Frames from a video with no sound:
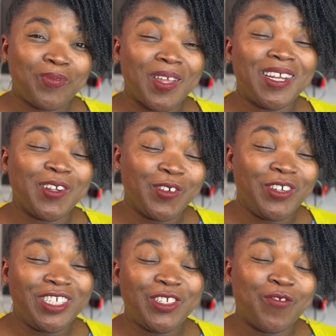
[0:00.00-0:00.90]
and
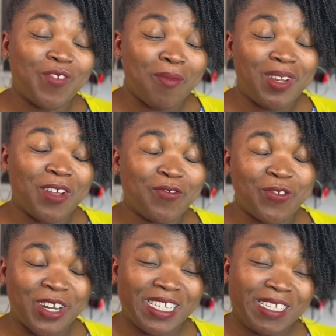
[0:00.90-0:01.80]
encourage your family and
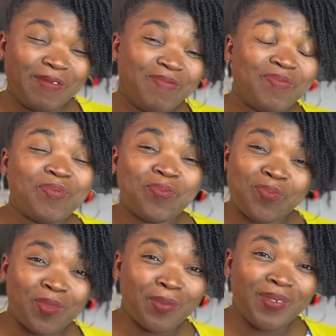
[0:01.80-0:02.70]
friends.
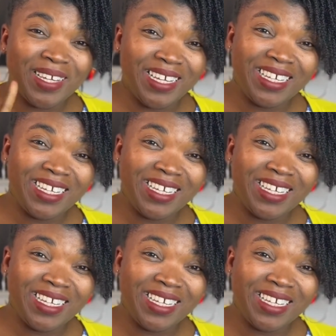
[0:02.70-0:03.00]
Bye-bye.